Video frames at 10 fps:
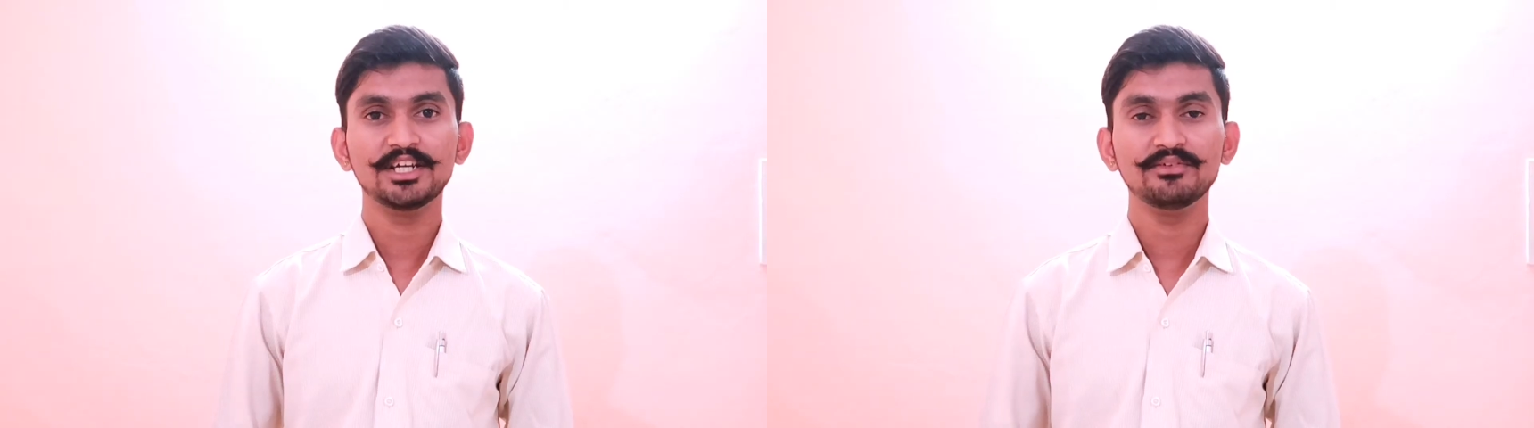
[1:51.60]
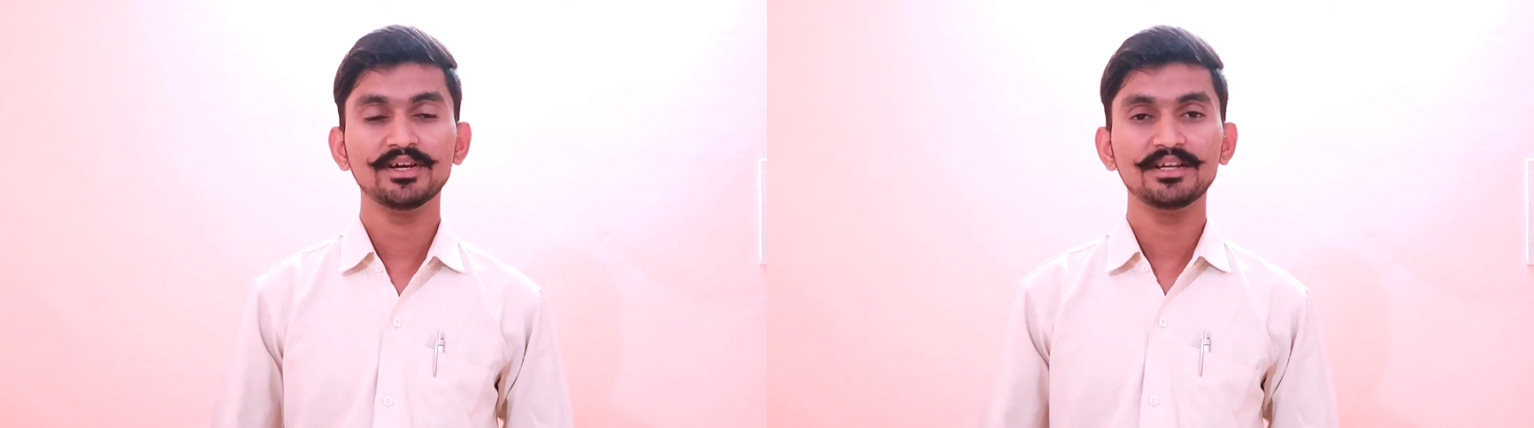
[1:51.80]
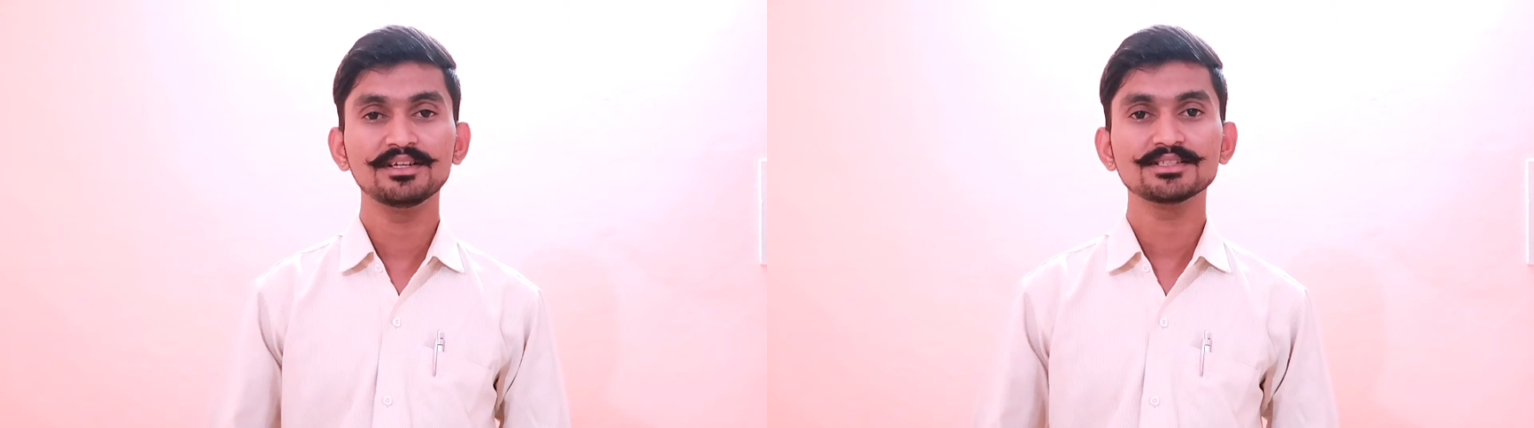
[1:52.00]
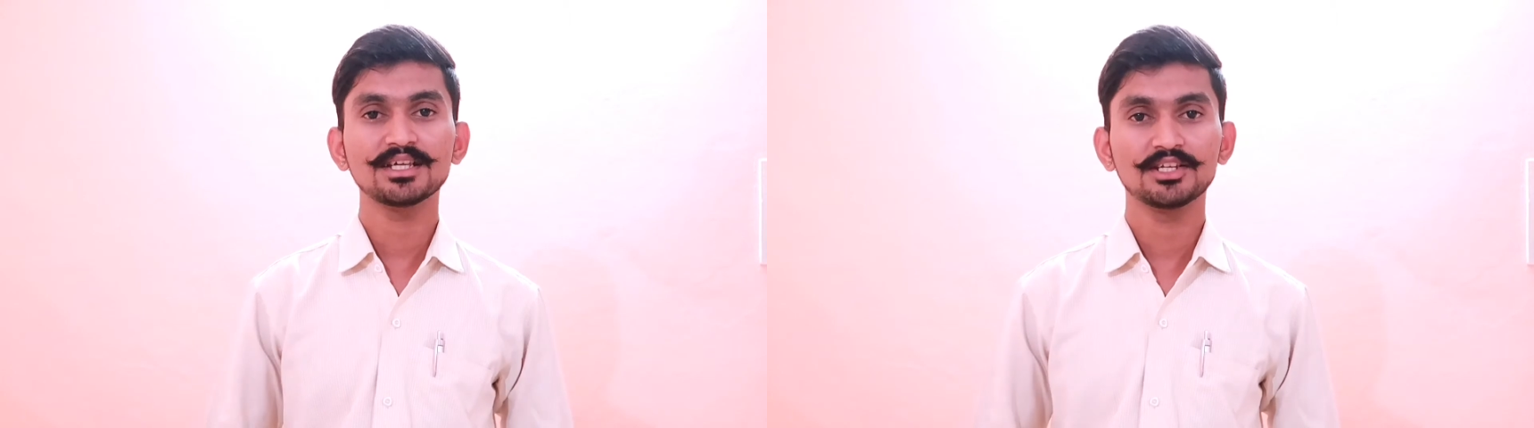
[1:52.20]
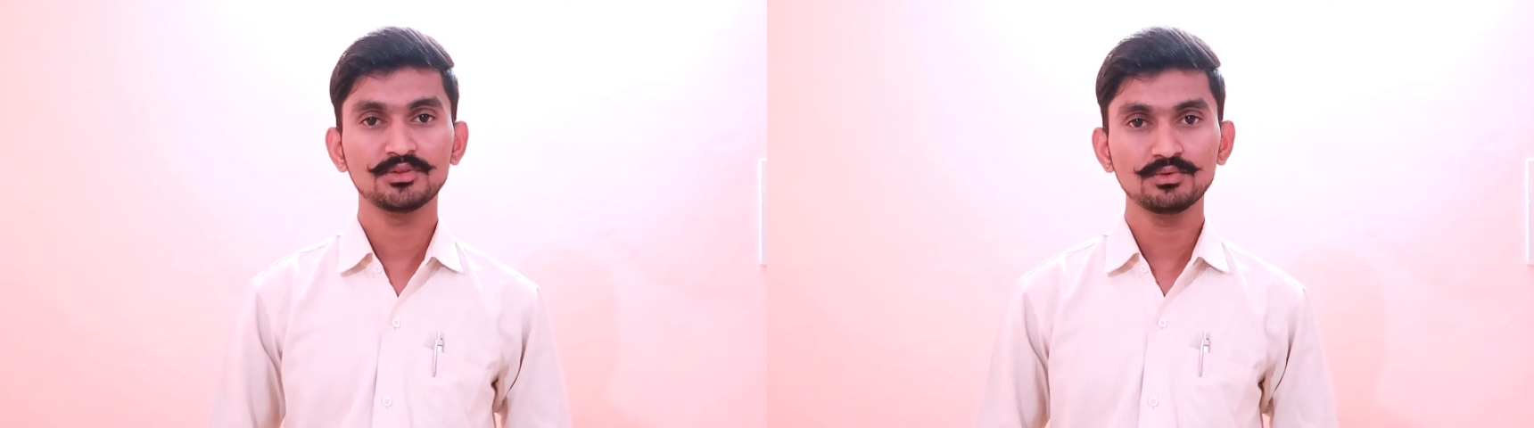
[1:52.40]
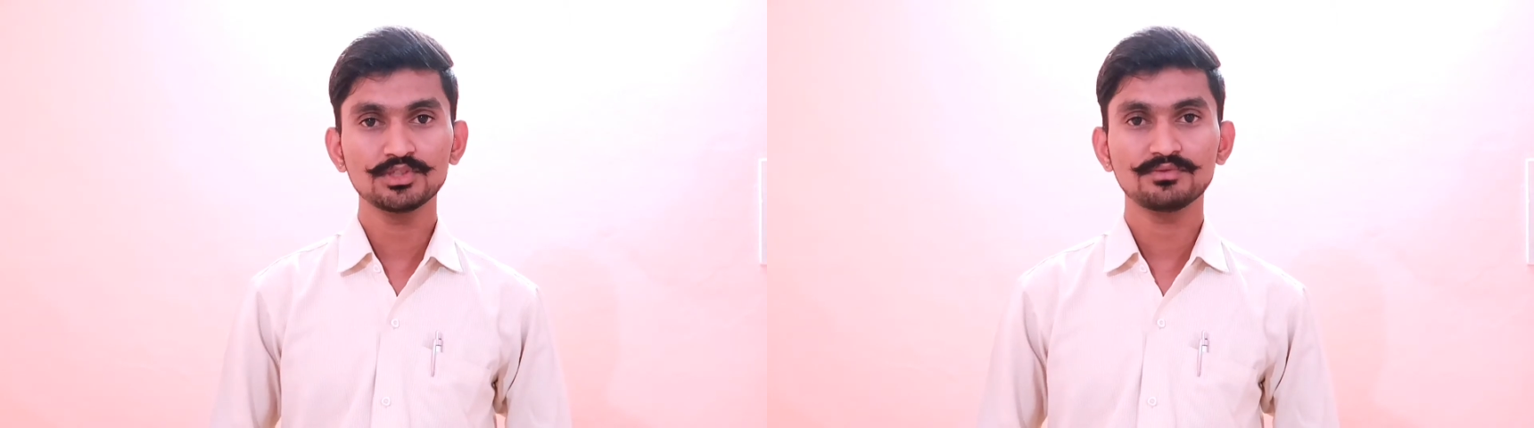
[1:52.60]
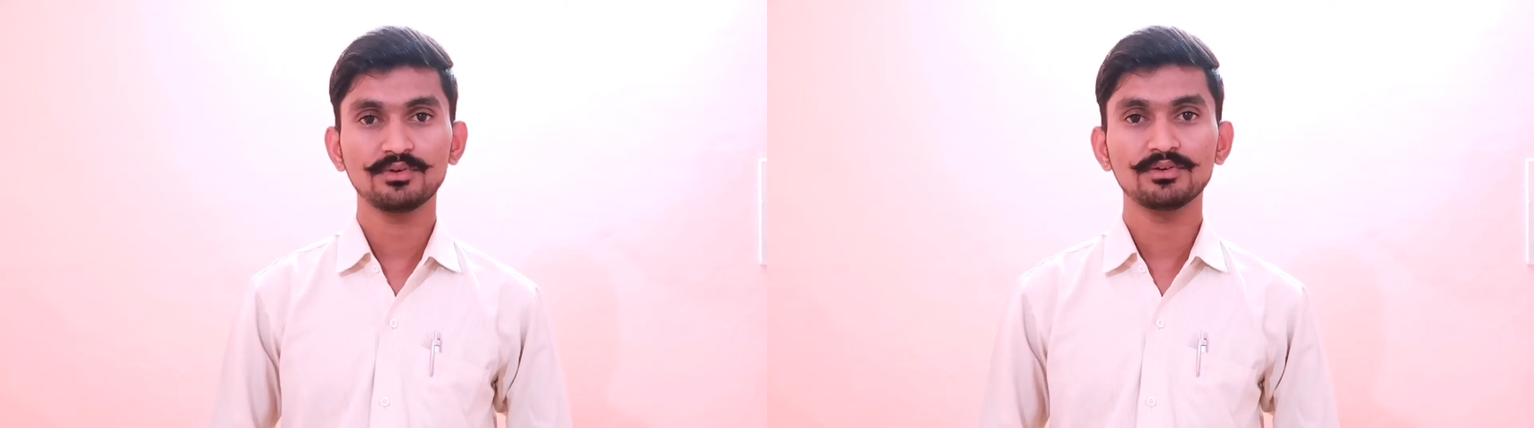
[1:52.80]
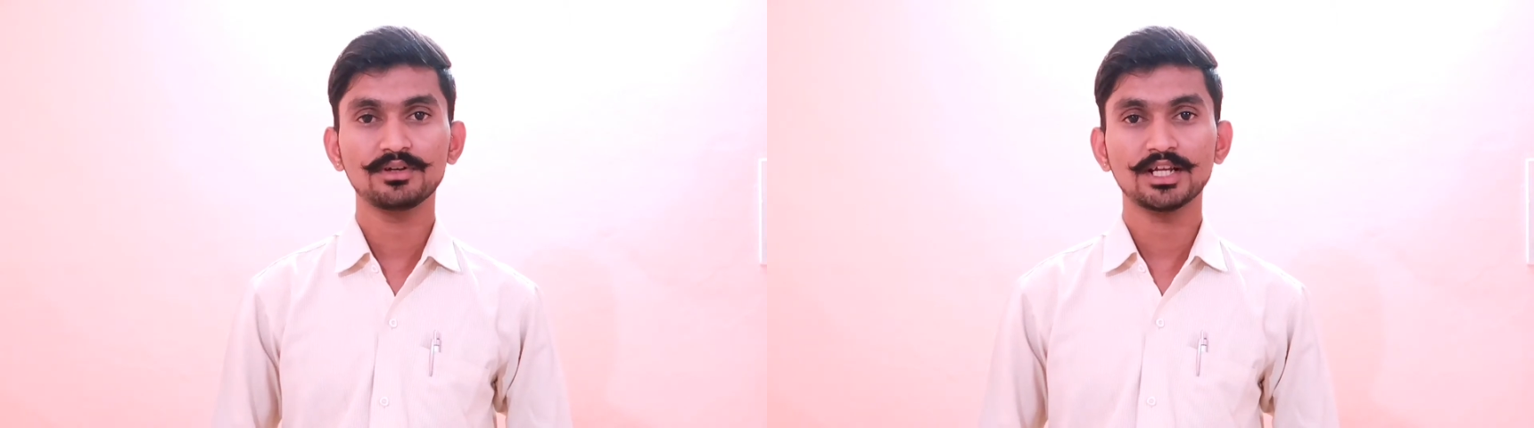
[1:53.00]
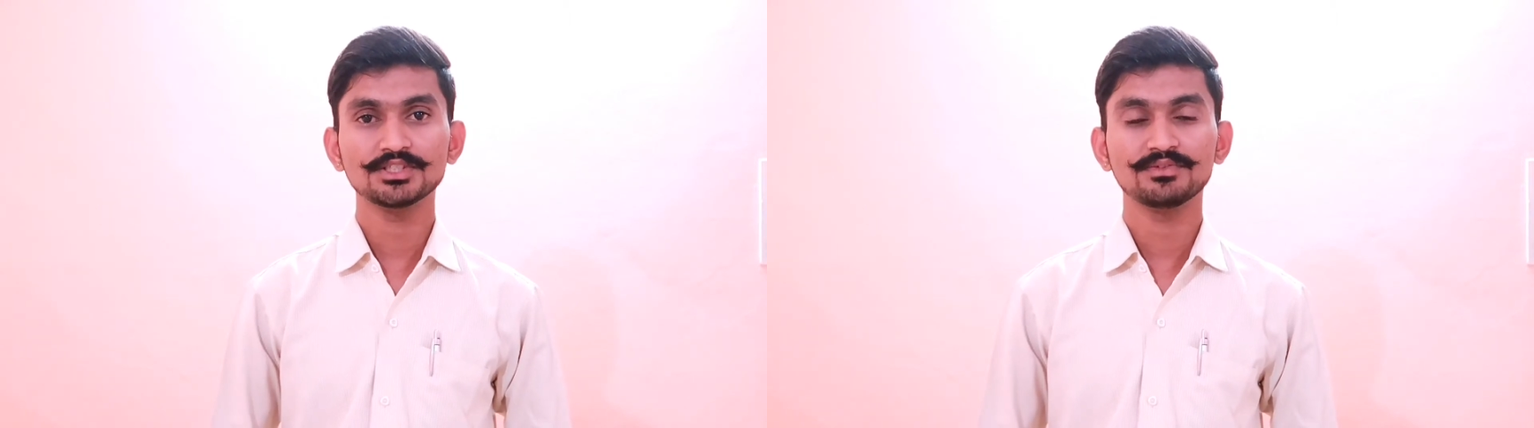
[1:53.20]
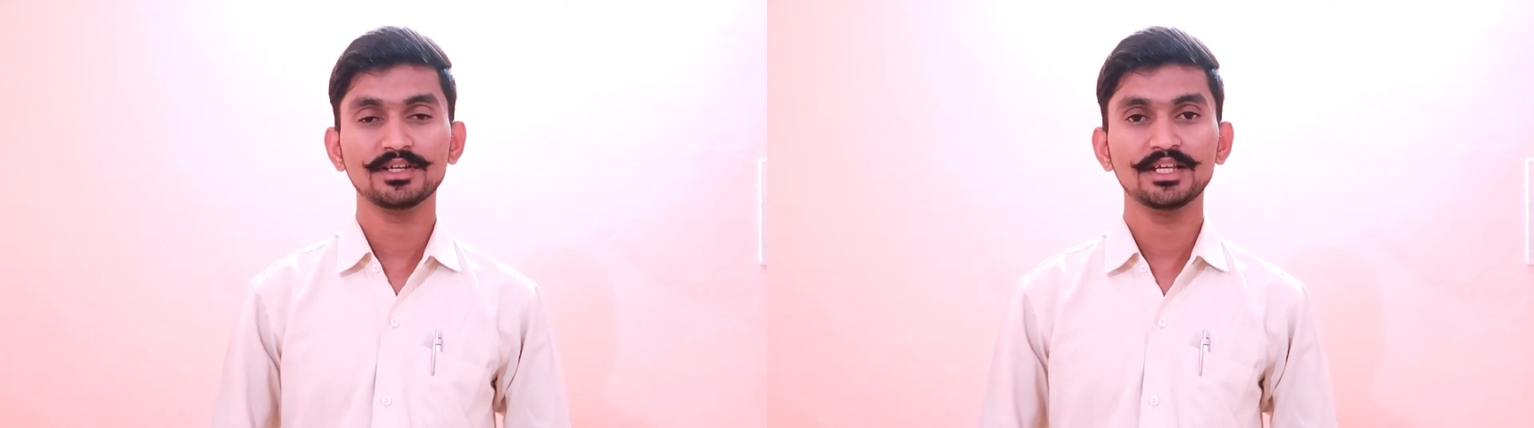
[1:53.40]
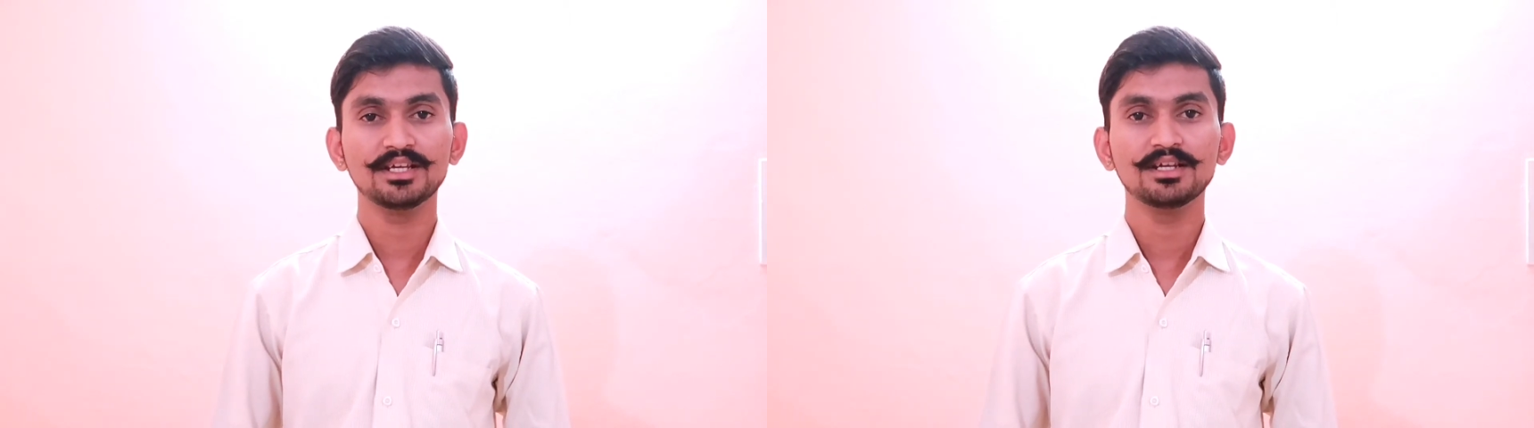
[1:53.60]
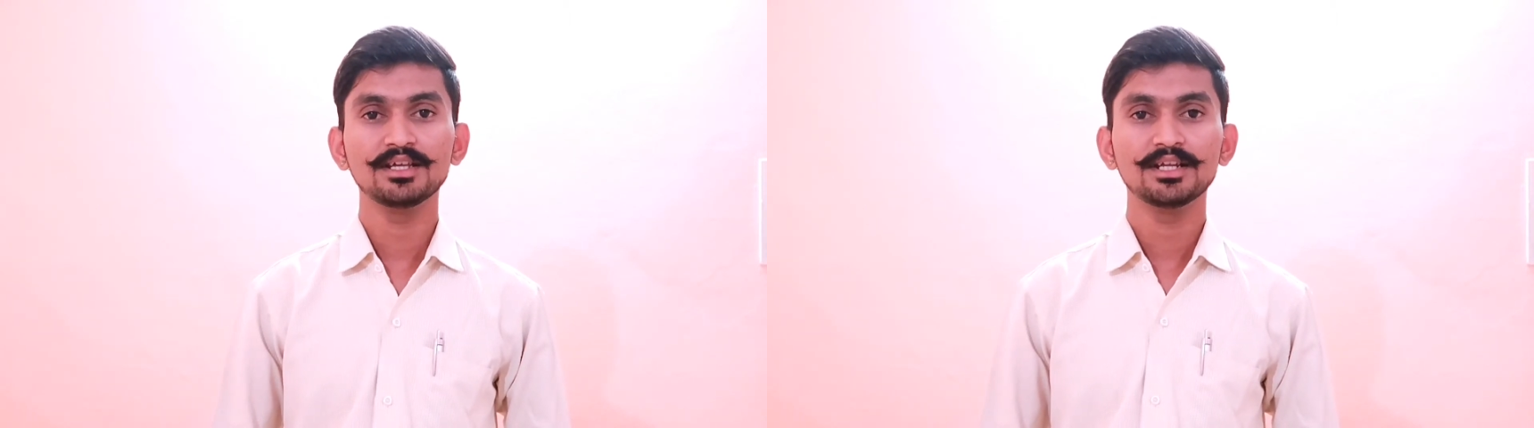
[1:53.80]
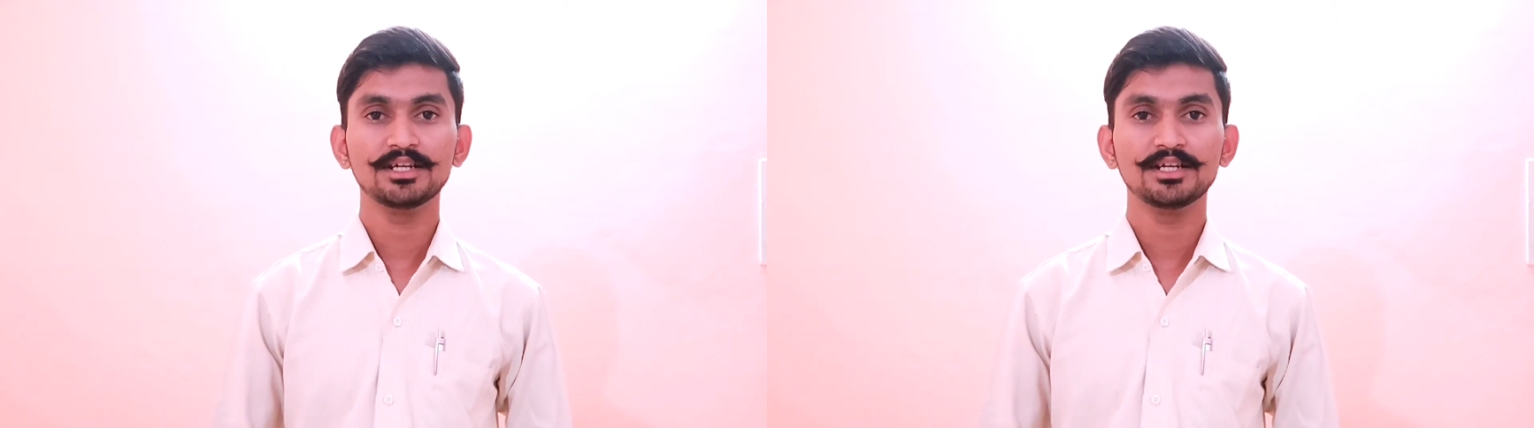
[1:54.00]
Dividers are used for transferring